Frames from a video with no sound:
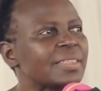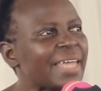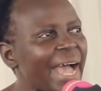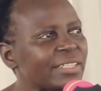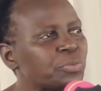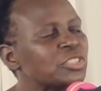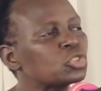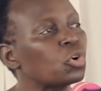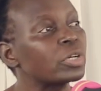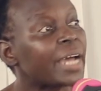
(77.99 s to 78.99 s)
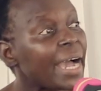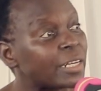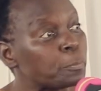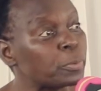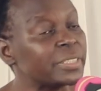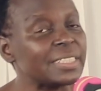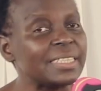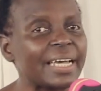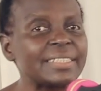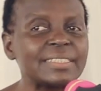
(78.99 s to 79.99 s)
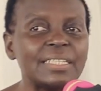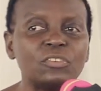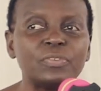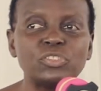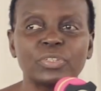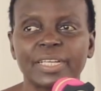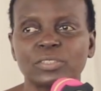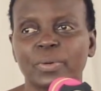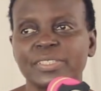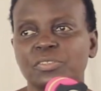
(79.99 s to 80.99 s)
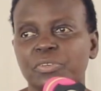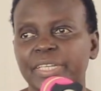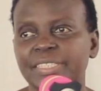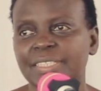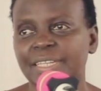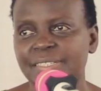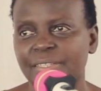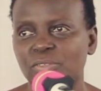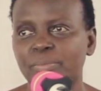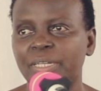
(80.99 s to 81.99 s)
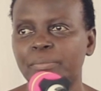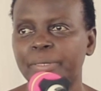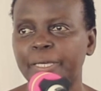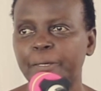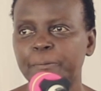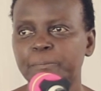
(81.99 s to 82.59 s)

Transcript: that which God had put in that individual that was created as a human being.